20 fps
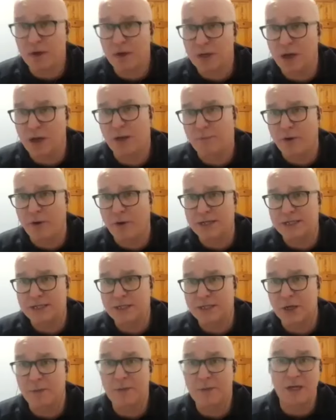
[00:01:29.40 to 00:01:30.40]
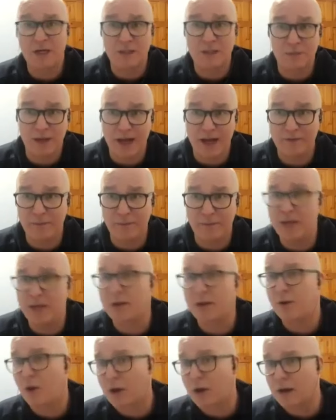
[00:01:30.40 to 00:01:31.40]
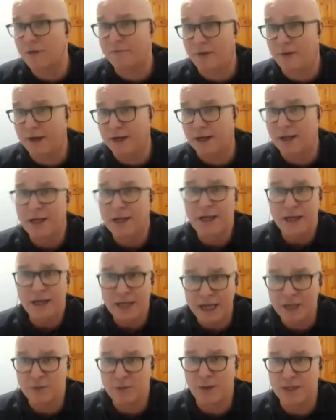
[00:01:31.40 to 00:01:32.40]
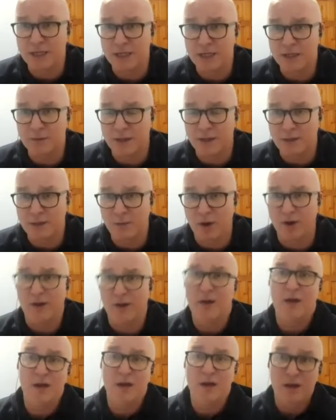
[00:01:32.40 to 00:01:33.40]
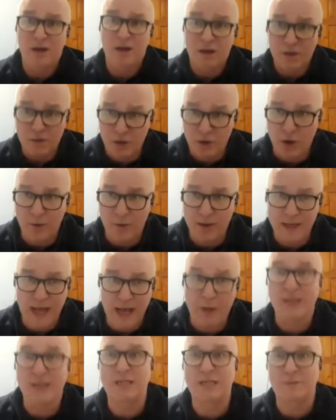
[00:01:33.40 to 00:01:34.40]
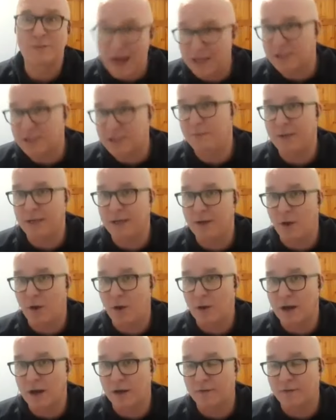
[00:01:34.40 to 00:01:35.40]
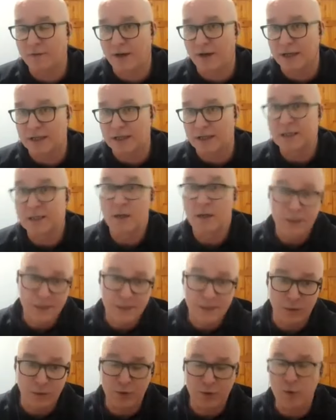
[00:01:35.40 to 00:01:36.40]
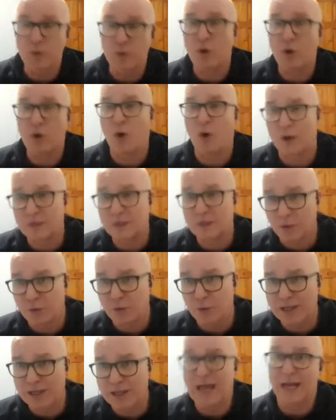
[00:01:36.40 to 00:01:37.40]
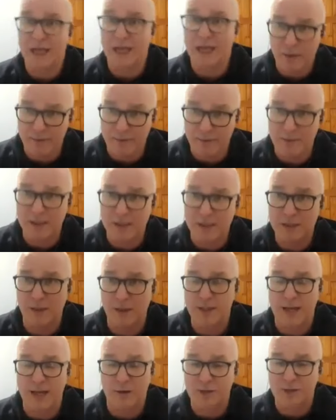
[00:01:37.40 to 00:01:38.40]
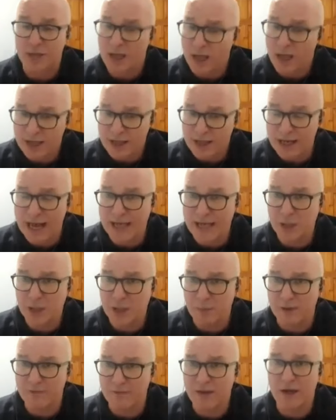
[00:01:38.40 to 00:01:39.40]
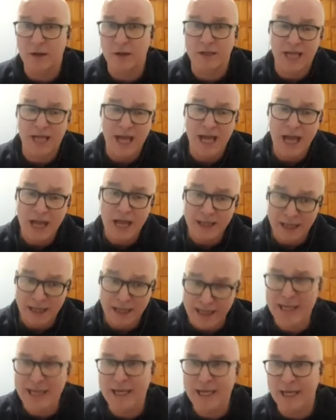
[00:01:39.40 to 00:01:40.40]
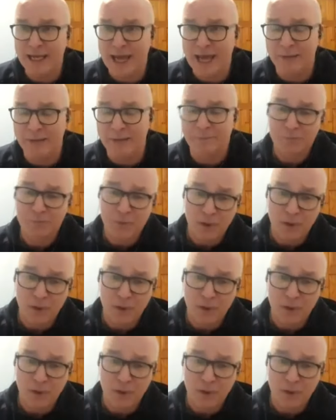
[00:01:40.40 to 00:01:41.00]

Cathal Murray this year because we haven't been in an All Ireland final in 2021. Galway now expects to be in All Ireland finals. So do Cork, so do Kilkenny. We've been squeezed out the last couple of years. The league again.